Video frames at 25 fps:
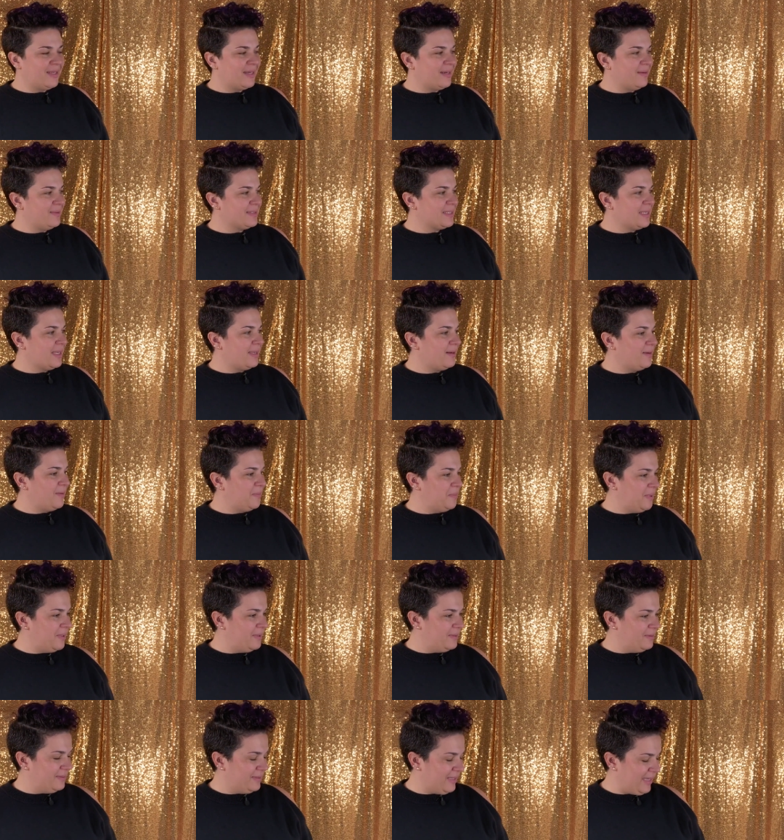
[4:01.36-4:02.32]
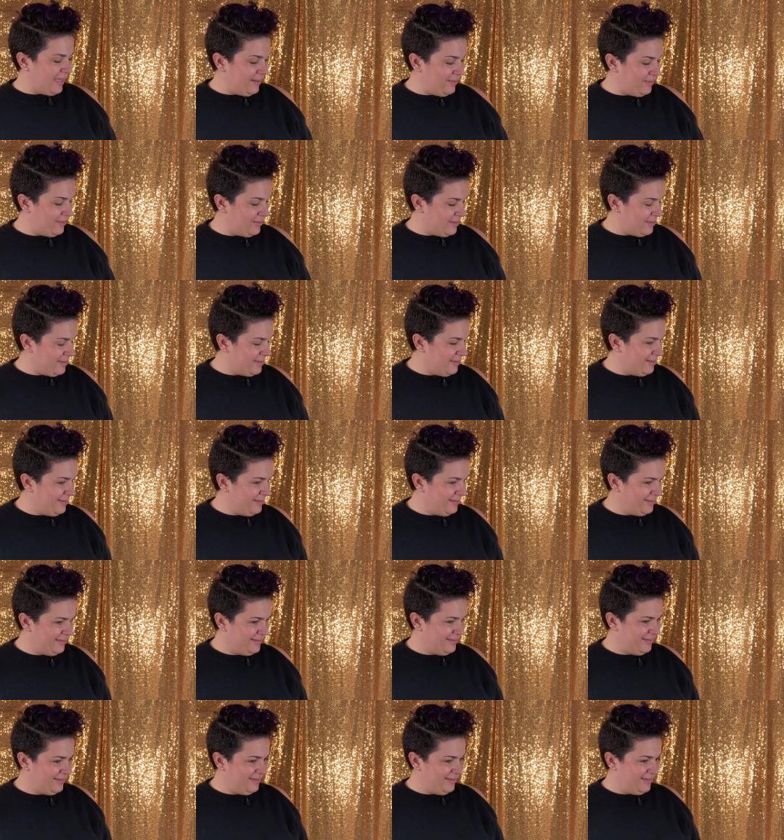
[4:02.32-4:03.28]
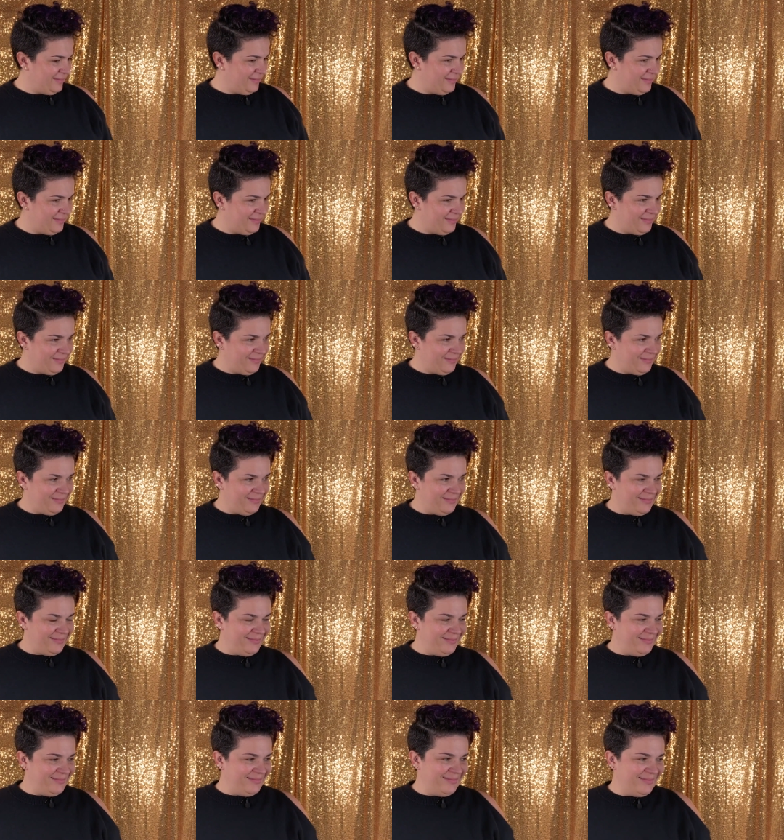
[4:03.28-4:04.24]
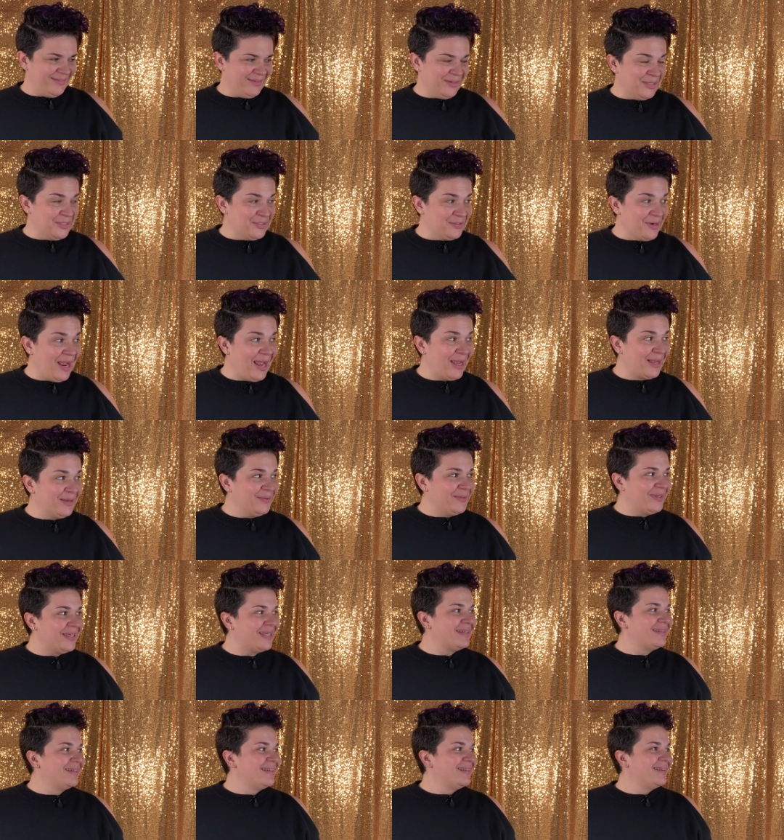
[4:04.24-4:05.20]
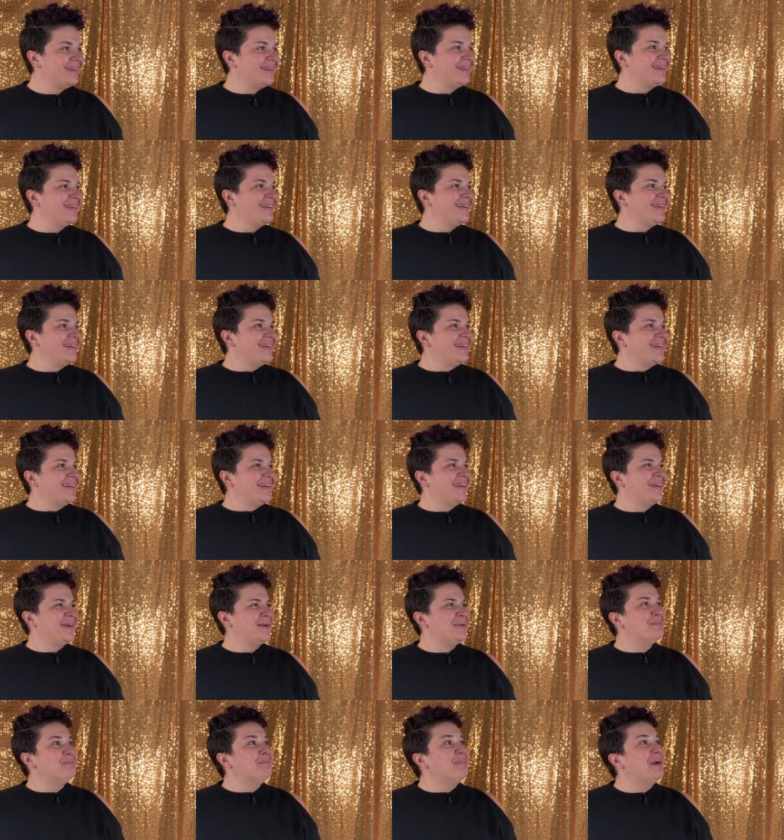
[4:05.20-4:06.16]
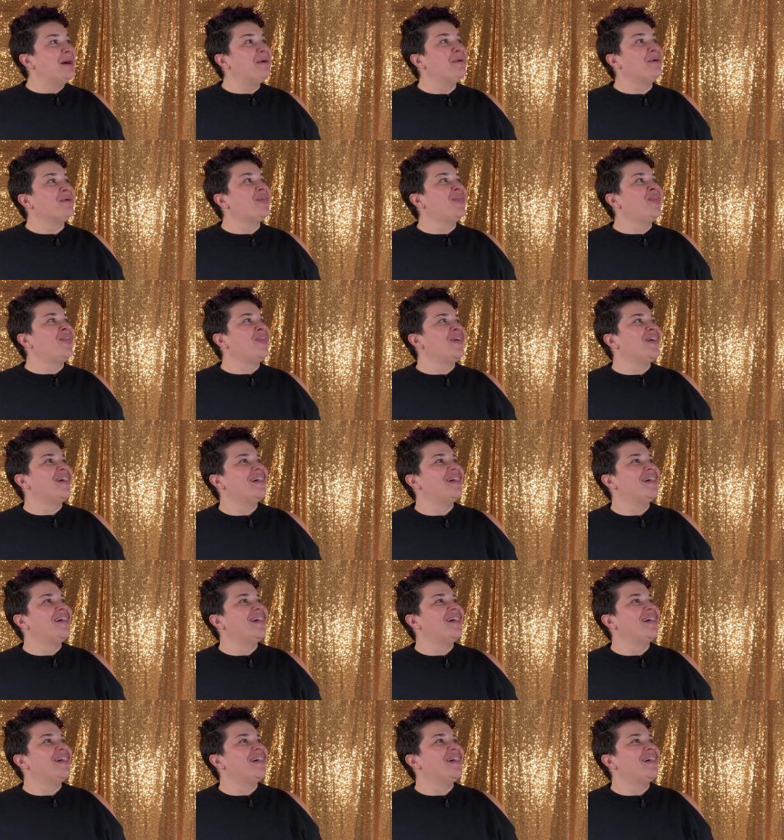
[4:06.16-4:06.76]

know that I was a ghetto, ghetto girl or a drag queen, both.